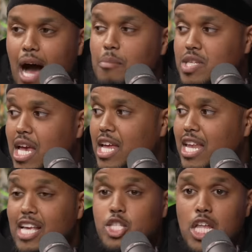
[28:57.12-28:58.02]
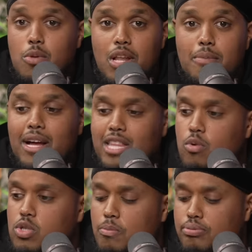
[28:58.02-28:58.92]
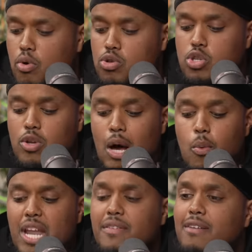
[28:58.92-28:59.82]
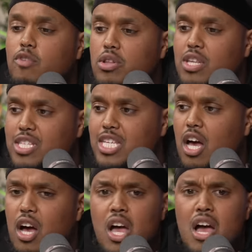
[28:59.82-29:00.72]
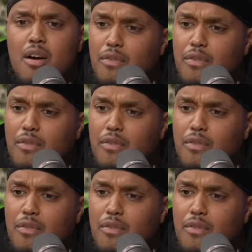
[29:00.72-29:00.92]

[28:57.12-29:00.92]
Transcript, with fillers: But I'm saying that genuinely, my thing was abroad. So now, whenever I've gone to see her,